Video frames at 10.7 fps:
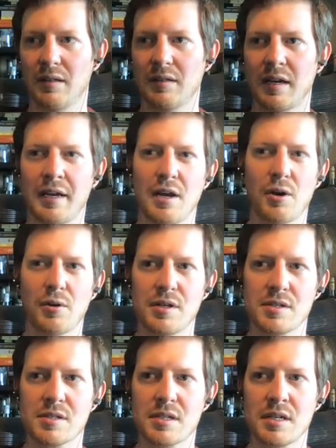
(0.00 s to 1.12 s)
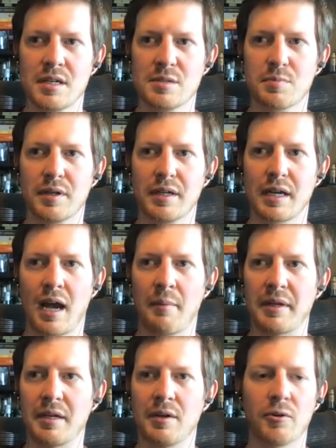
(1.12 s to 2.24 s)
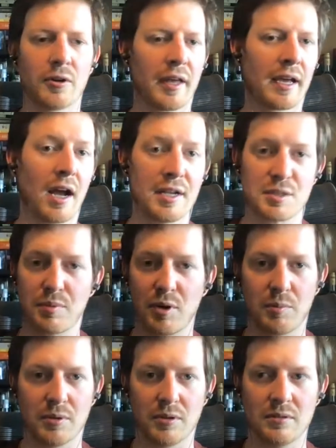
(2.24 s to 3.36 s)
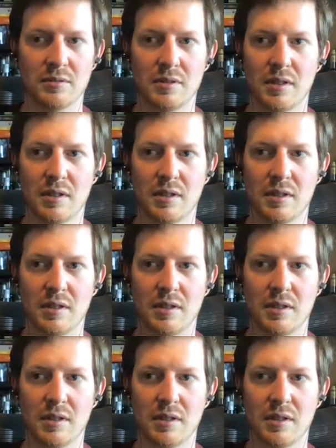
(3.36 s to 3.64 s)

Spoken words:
I know, is pretty common, or like isopropyl.